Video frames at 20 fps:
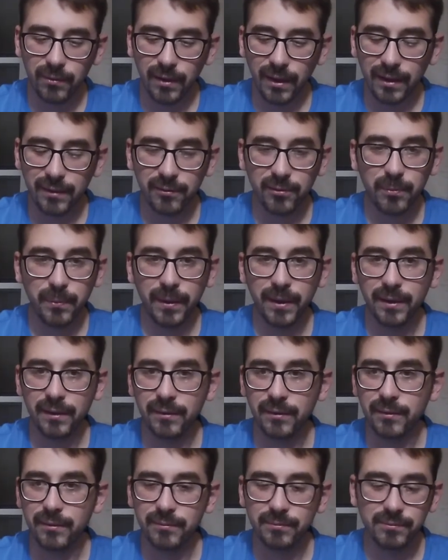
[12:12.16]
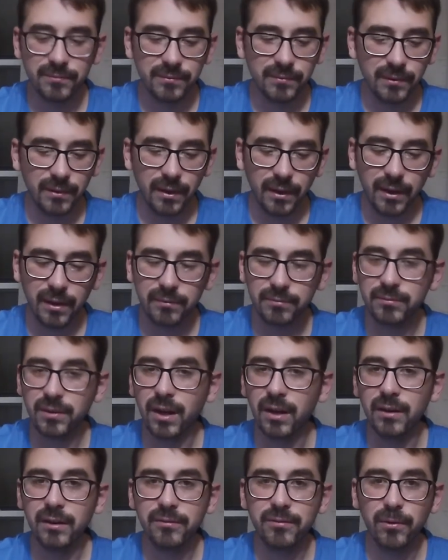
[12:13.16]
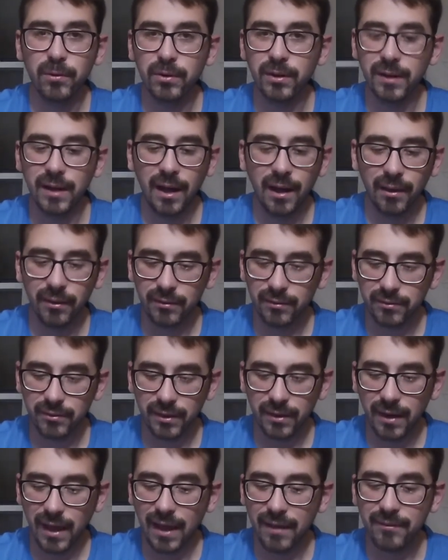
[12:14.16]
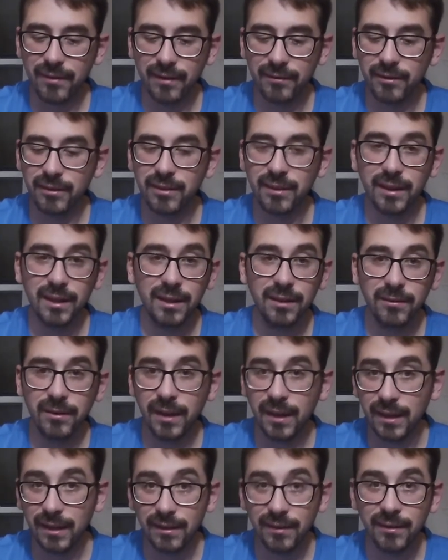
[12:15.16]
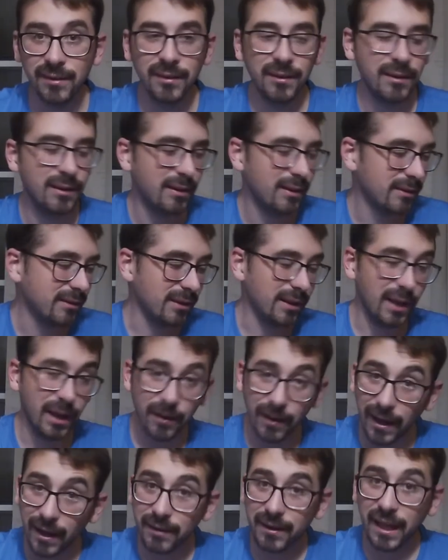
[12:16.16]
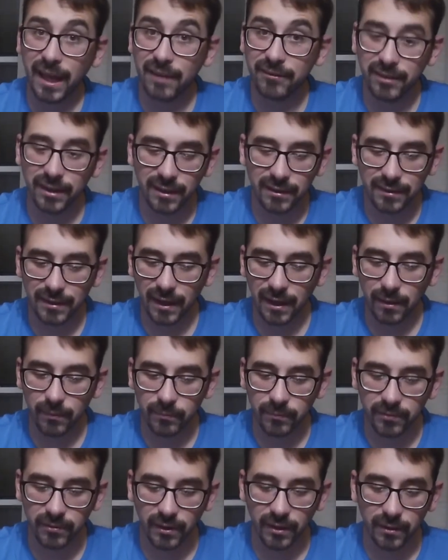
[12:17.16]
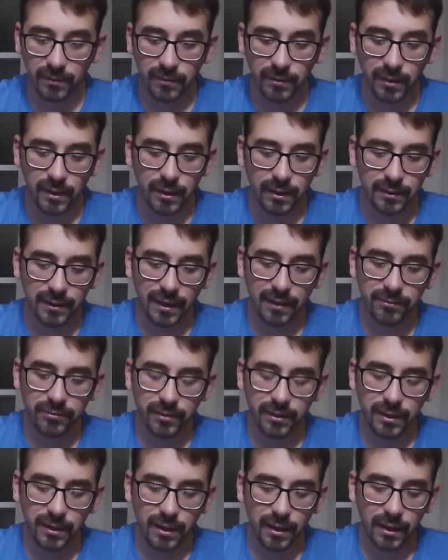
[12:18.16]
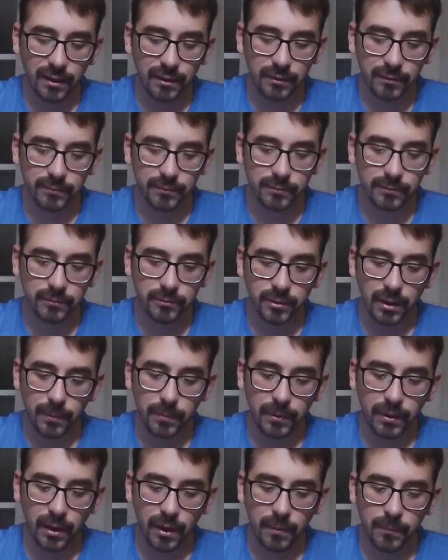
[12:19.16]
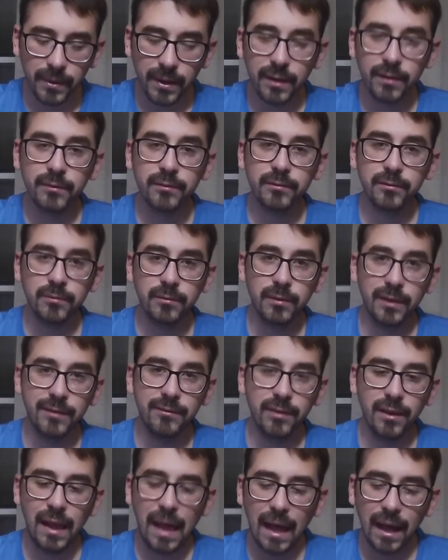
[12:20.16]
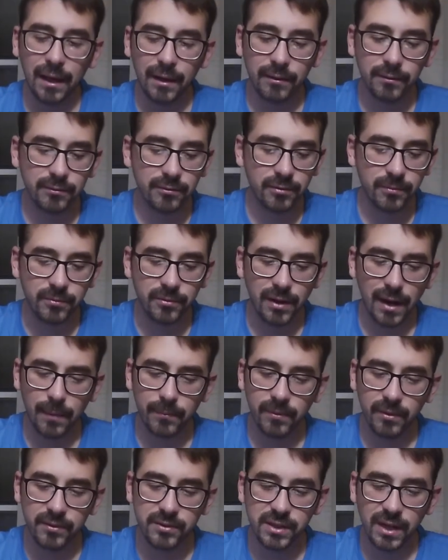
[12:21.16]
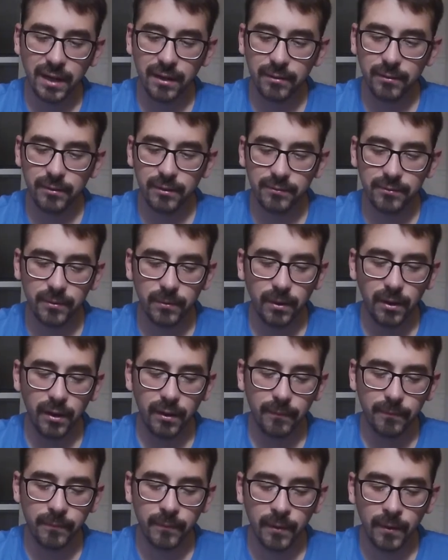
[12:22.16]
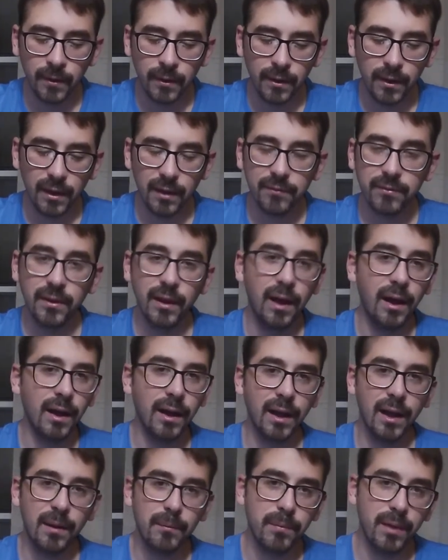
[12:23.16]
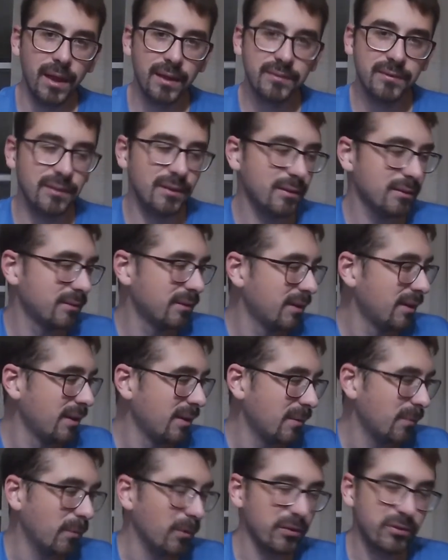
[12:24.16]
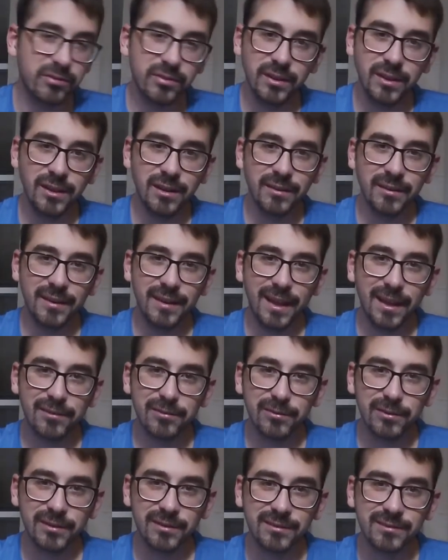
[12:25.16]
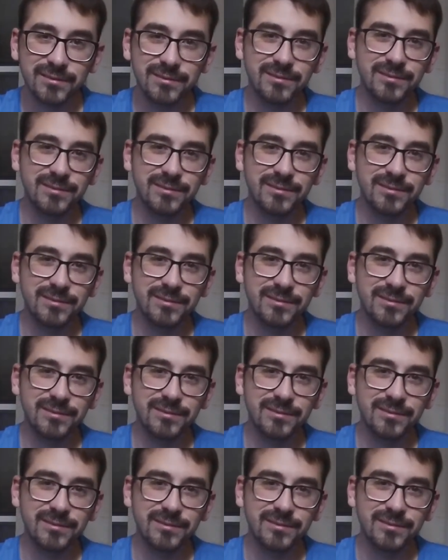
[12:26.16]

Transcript: and spend $30-$40 and have everything you need to go out and have a good time. So definitely drop a comment, leave a like, subscribe to the channel if you want. If not, God bless you. We'll see you on the next one.